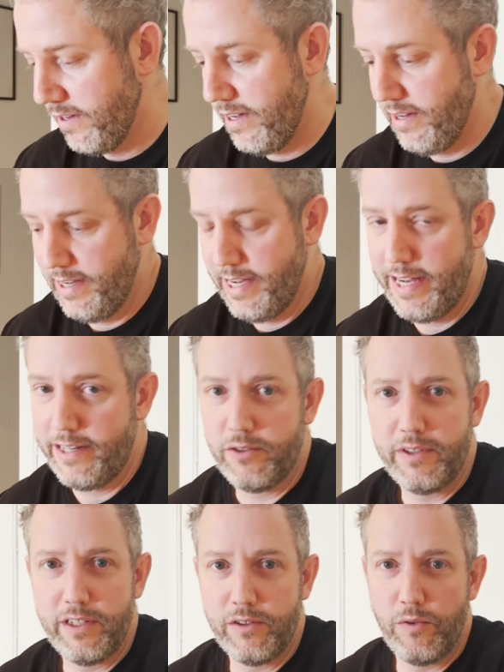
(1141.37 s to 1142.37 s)
Again,
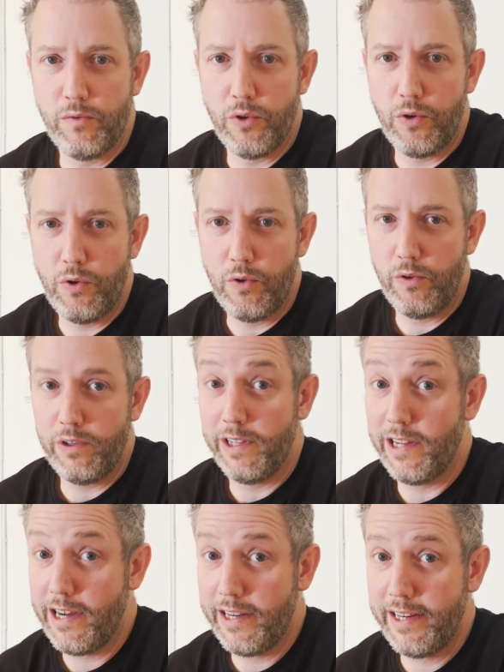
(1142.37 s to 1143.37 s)
critical role,
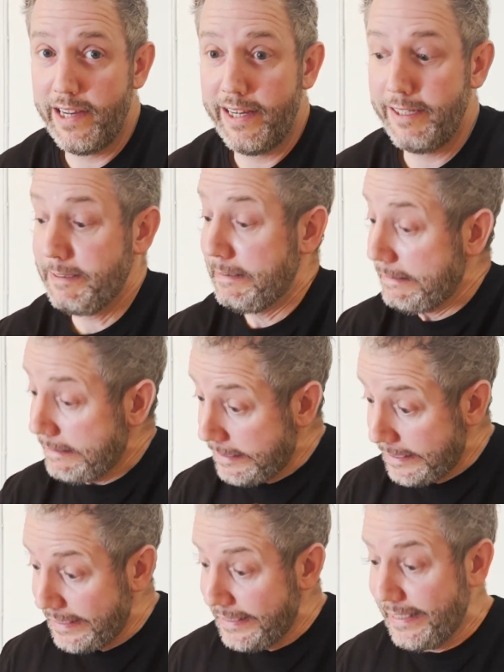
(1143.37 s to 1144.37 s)
Laudna.
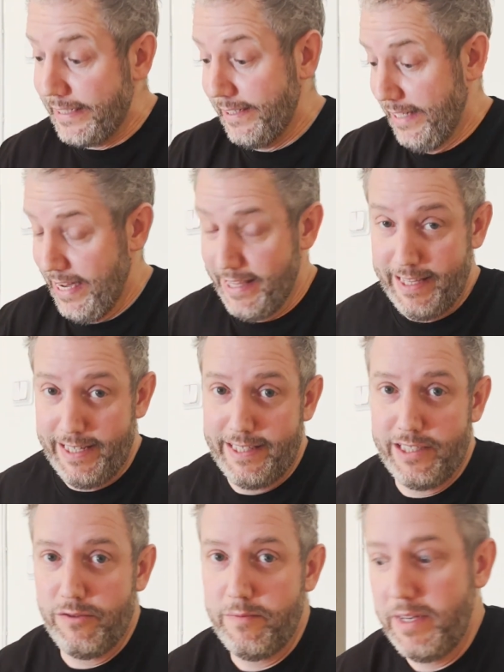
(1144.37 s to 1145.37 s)
I think
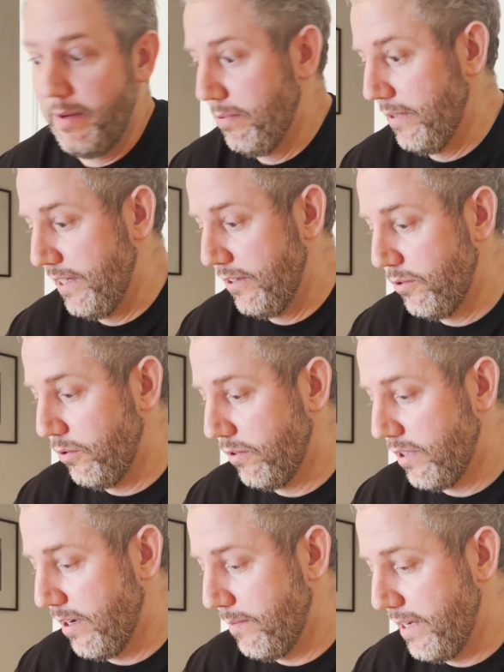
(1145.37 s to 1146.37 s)
this would be a pretty cool
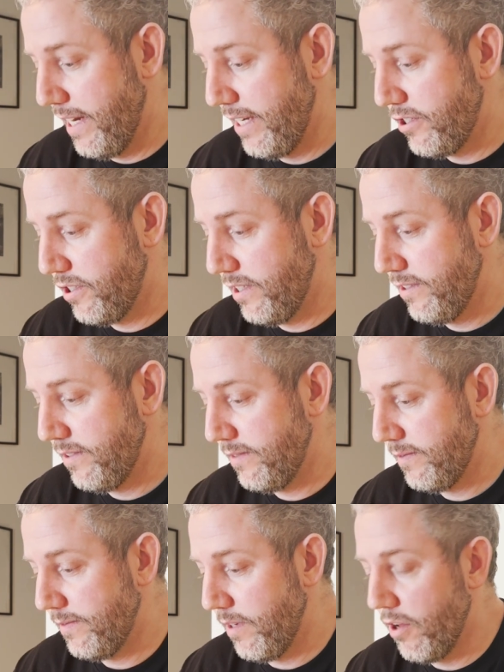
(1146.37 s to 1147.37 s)
combination.
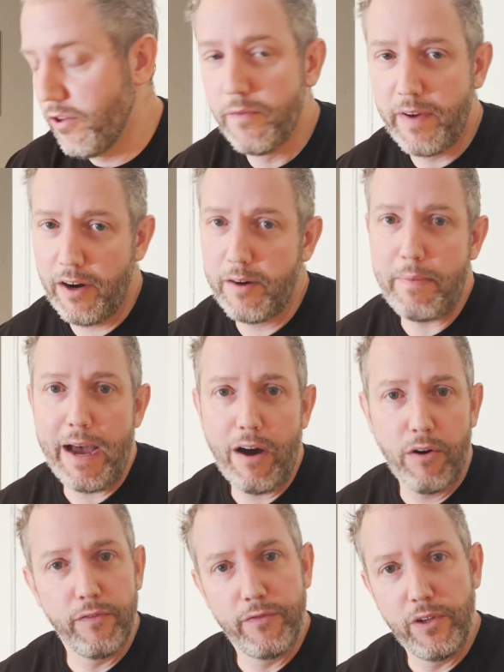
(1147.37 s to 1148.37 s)
Although very
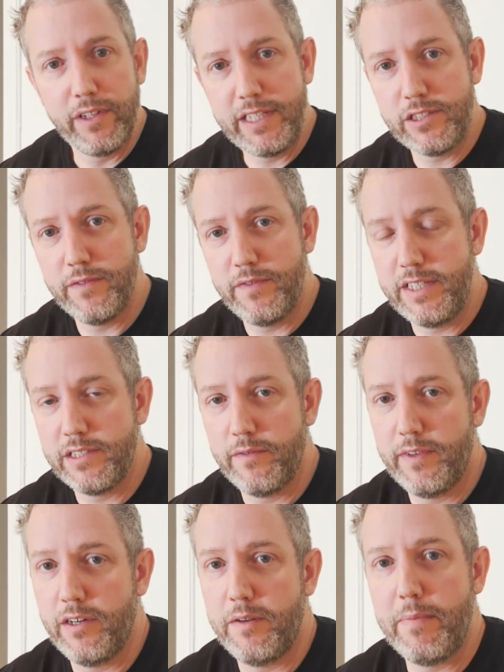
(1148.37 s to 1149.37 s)
powerful. Each of these are
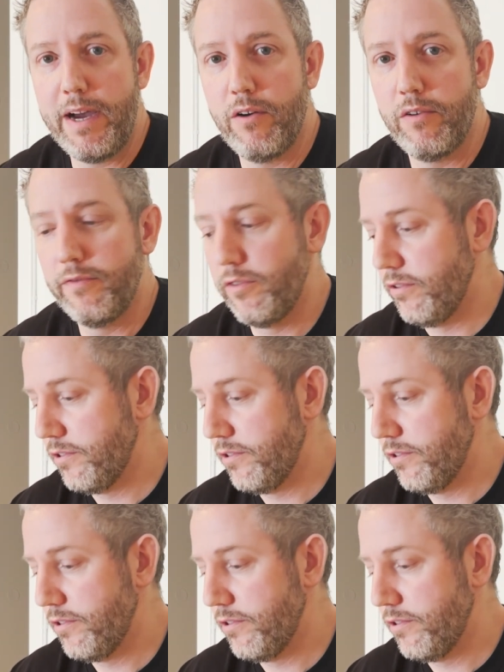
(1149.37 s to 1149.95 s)
very powerful.